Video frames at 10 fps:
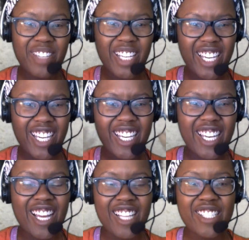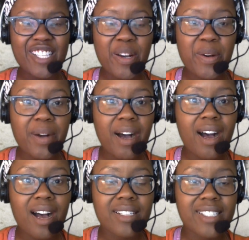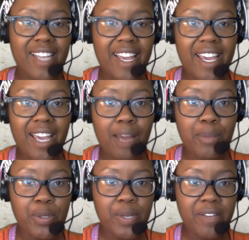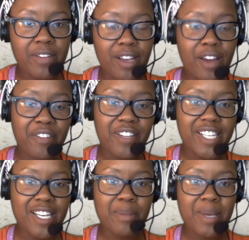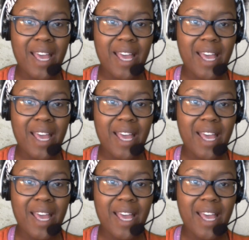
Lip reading: Monique. So today I'm doing a photography tip,